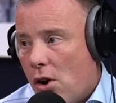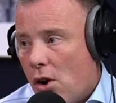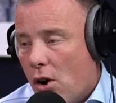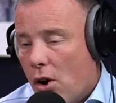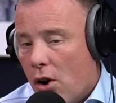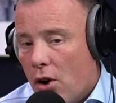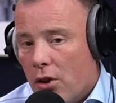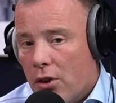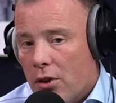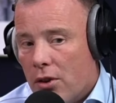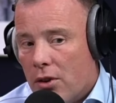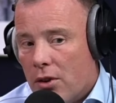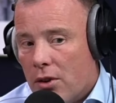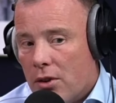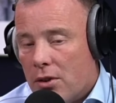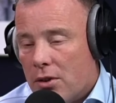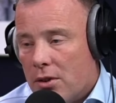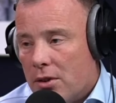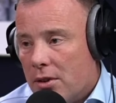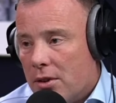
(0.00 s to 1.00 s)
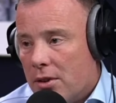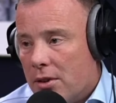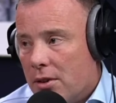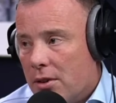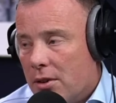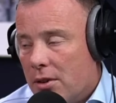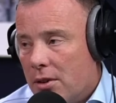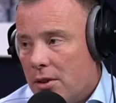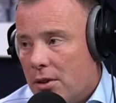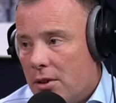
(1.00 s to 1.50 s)
On
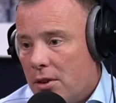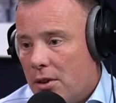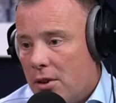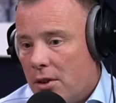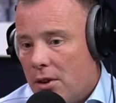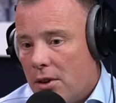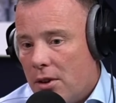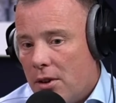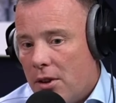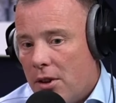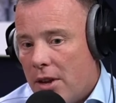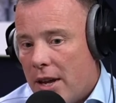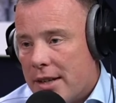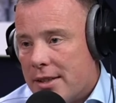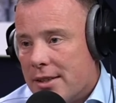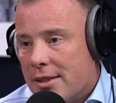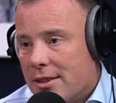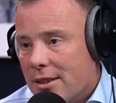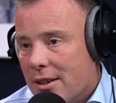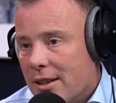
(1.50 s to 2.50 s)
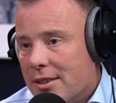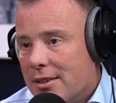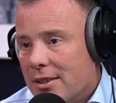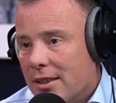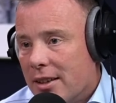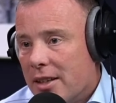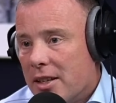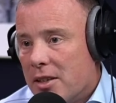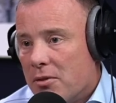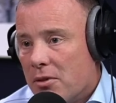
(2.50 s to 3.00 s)
their desire to
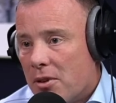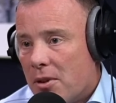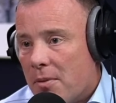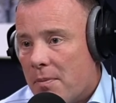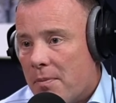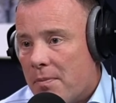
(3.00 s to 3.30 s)
leave.